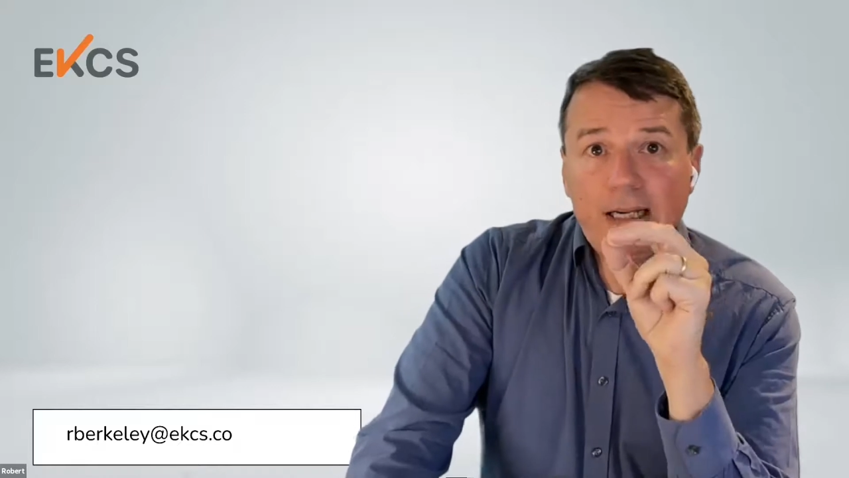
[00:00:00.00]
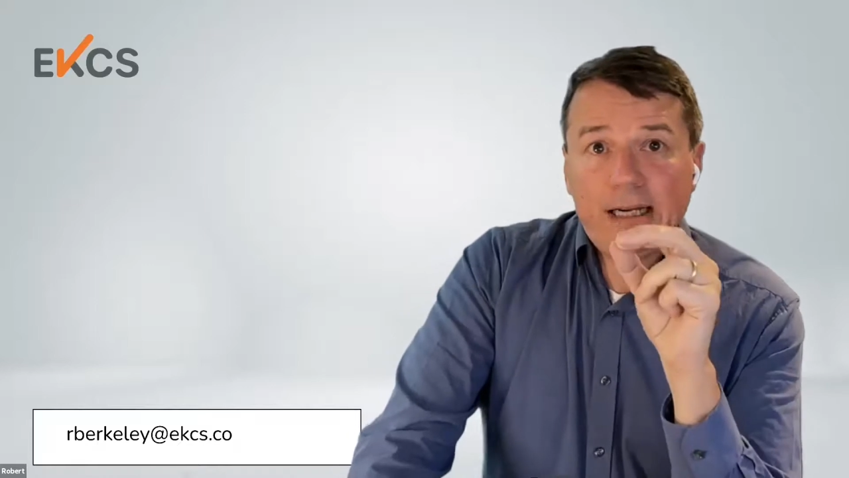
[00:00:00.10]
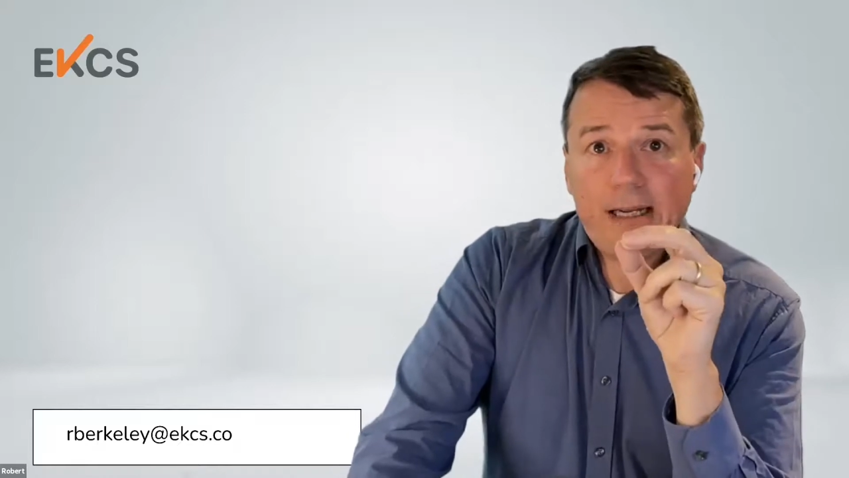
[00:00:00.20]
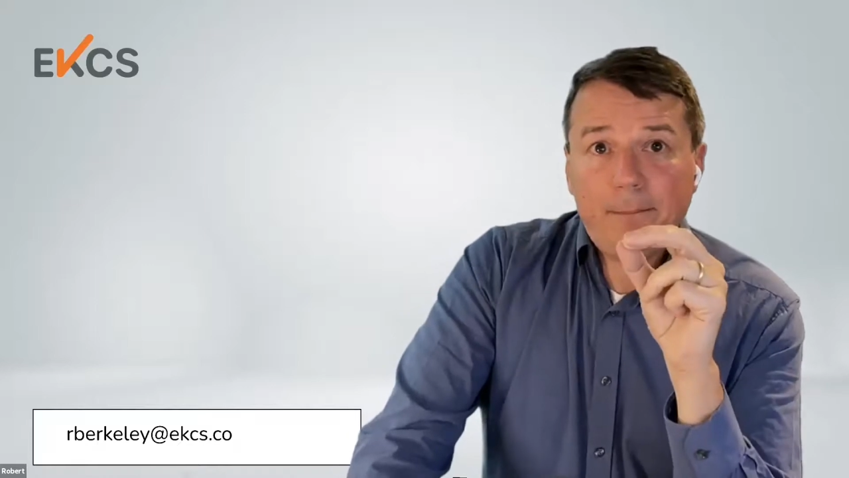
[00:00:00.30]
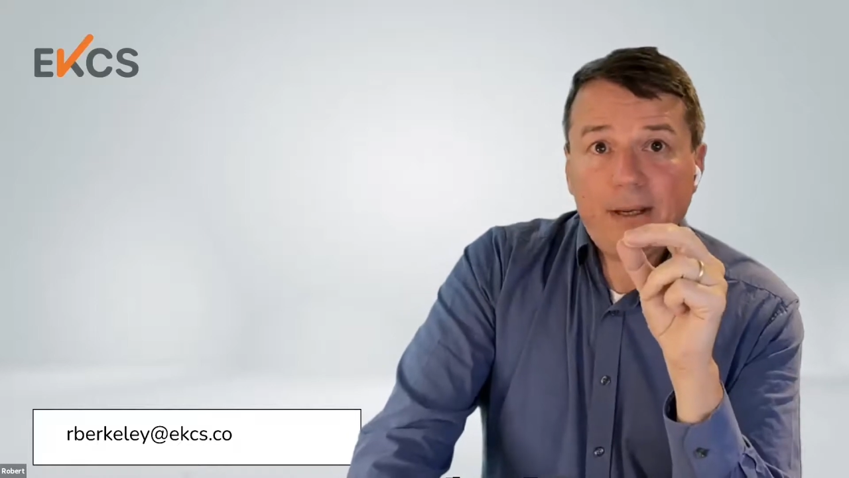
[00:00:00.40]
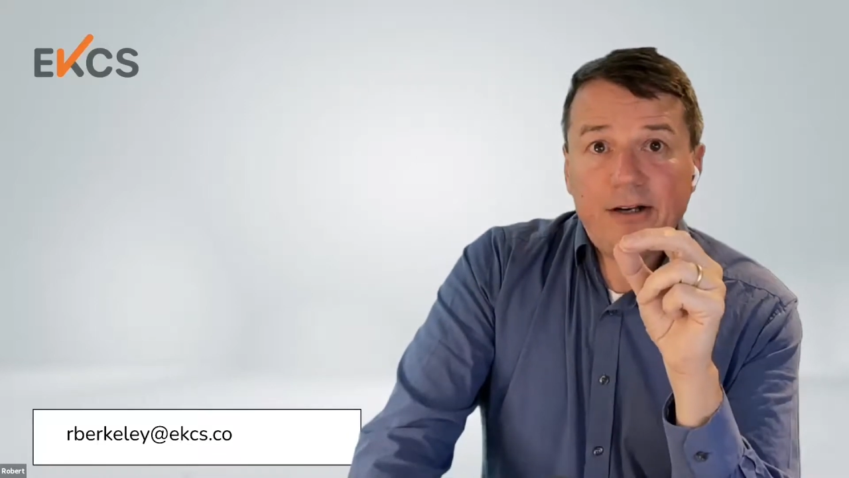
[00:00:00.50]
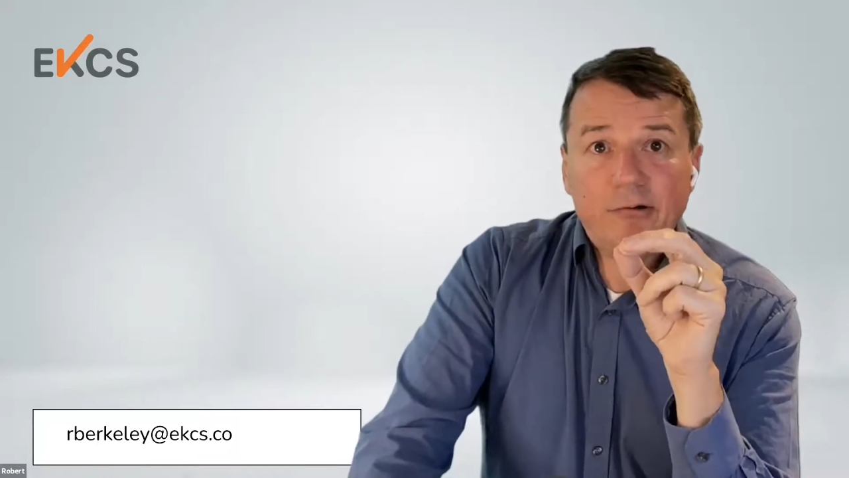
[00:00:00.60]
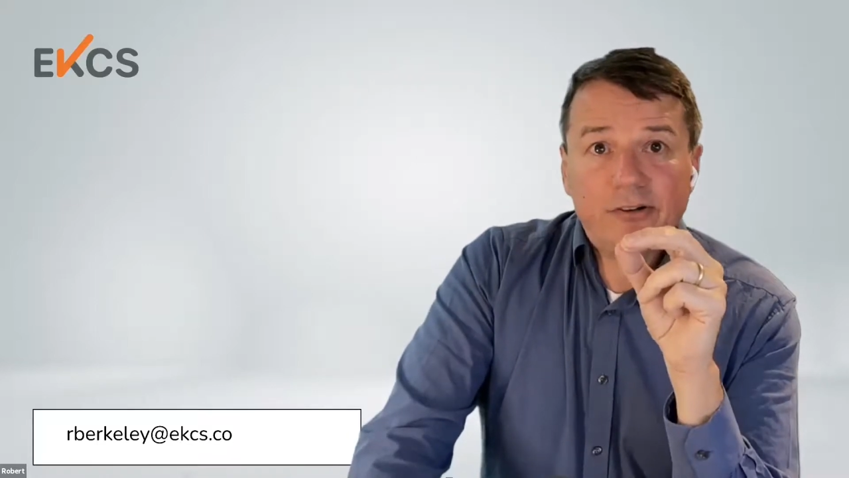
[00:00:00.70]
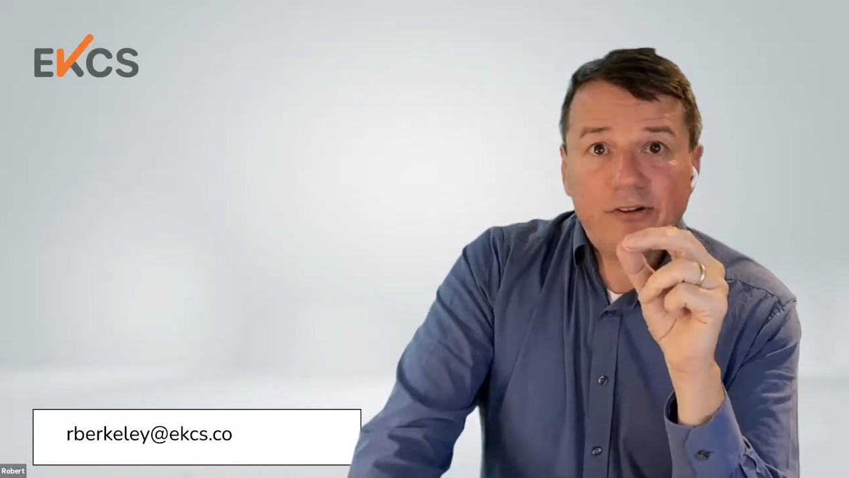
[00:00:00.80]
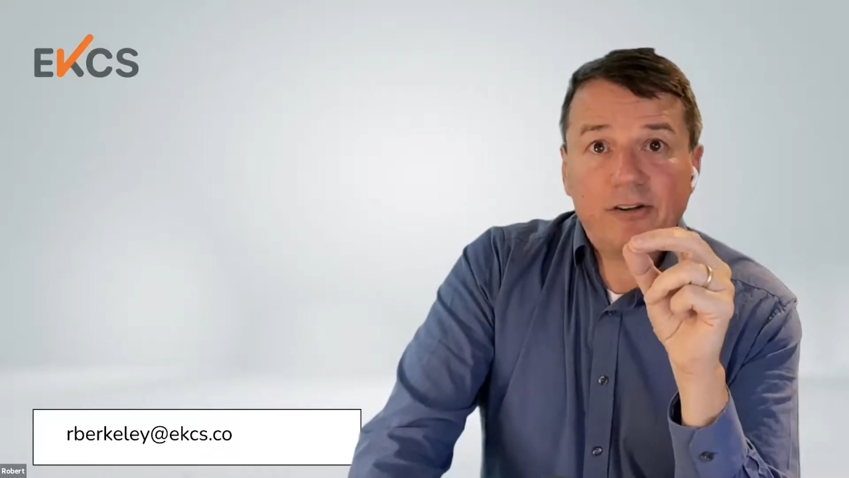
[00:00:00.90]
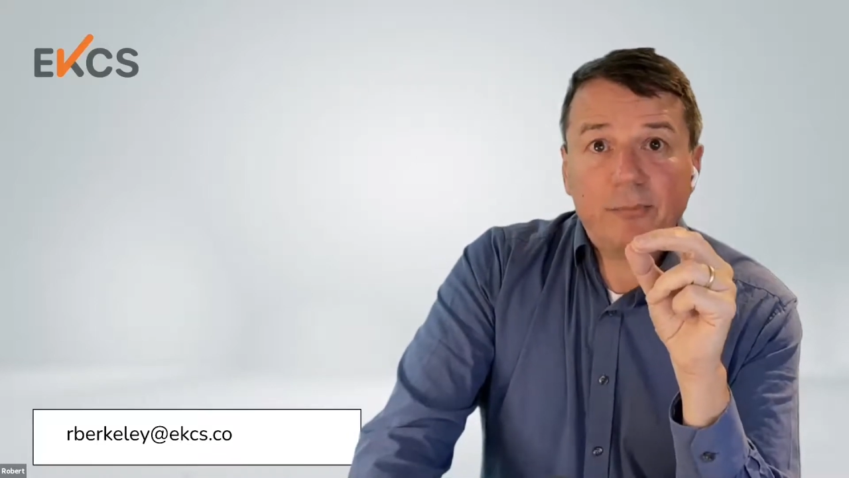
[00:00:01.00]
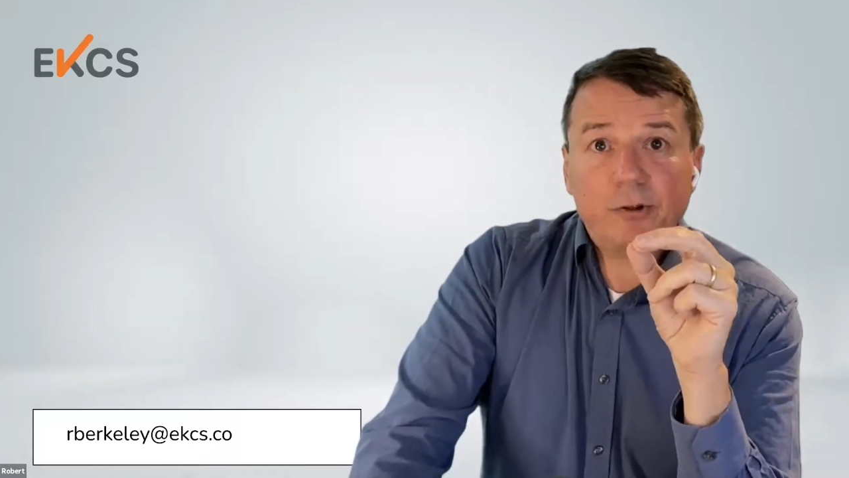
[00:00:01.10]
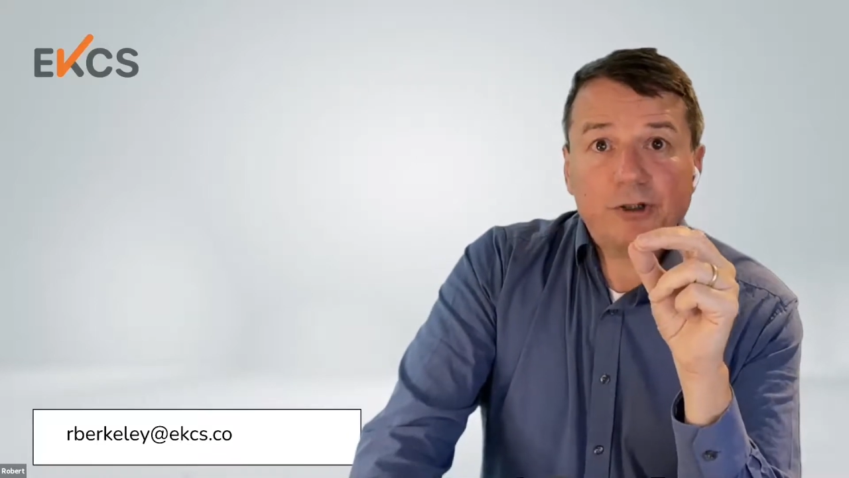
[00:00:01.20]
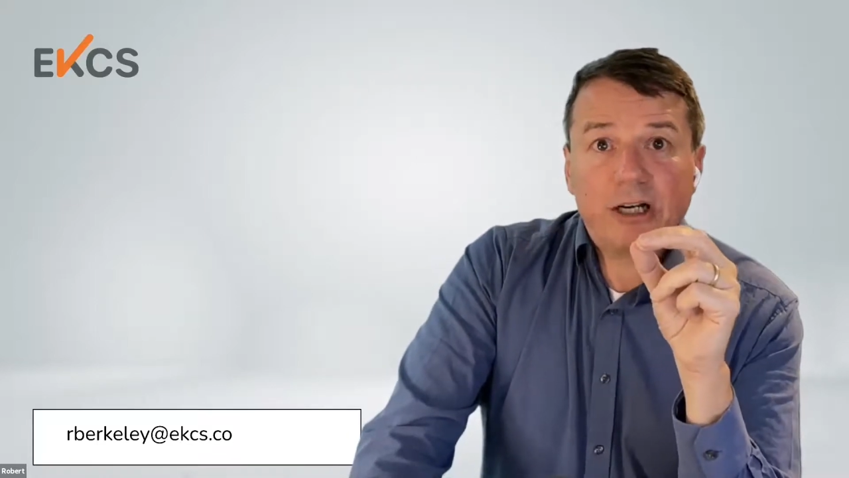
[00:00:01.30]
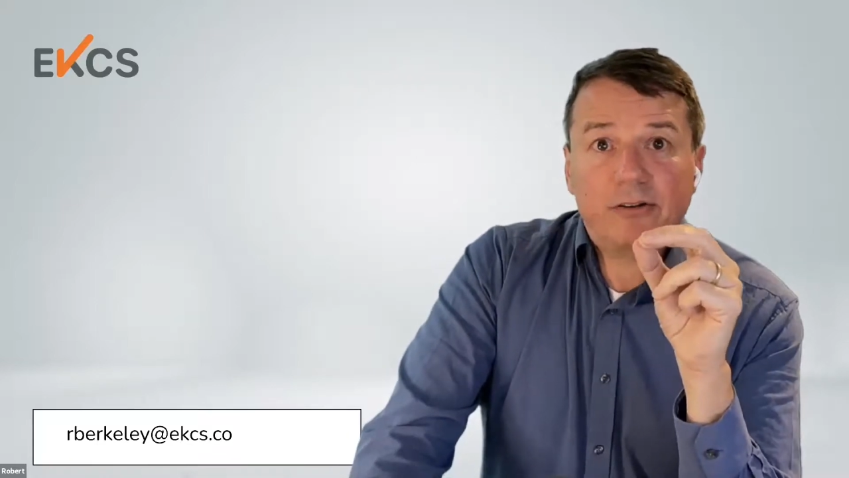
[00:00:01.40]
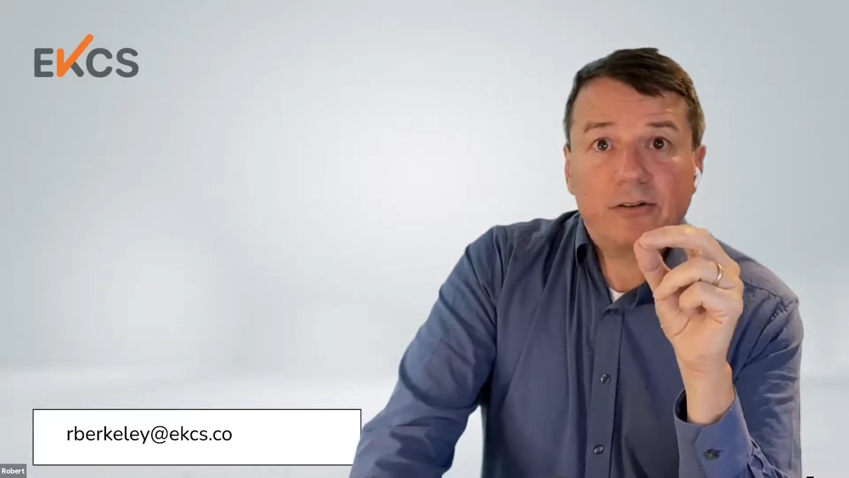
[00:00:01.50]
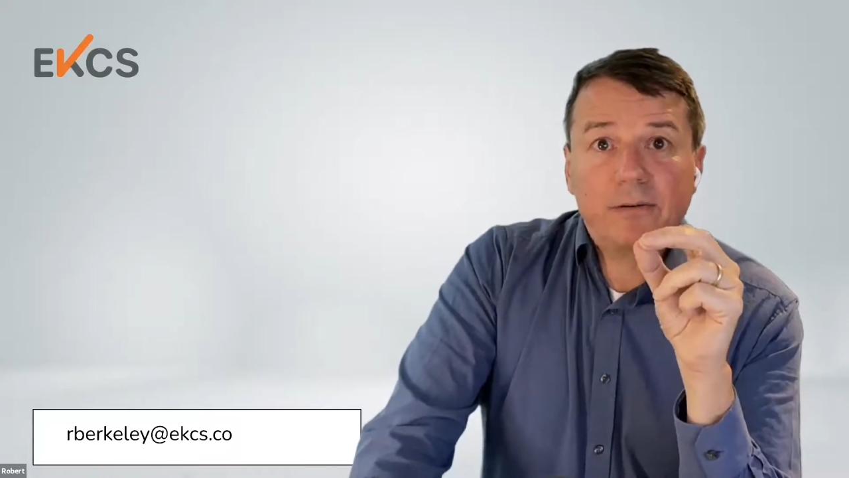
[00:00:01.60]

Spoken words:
campaign or a test project.